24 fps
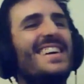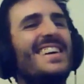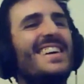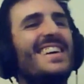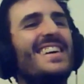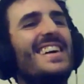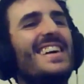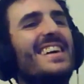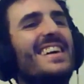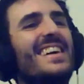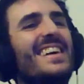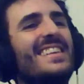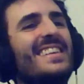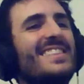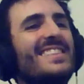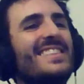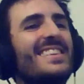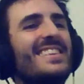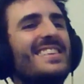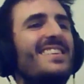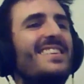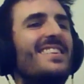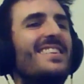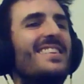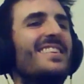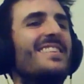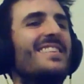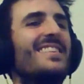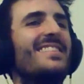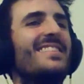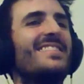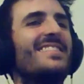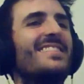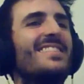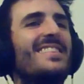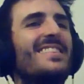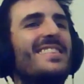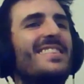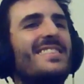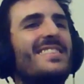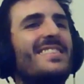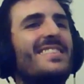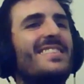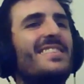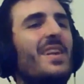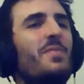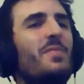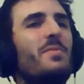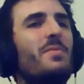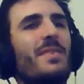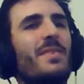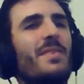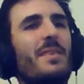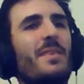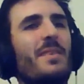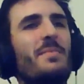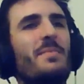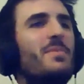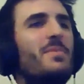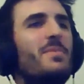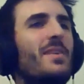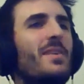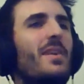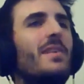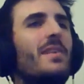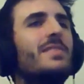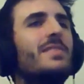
it's, I mean, who's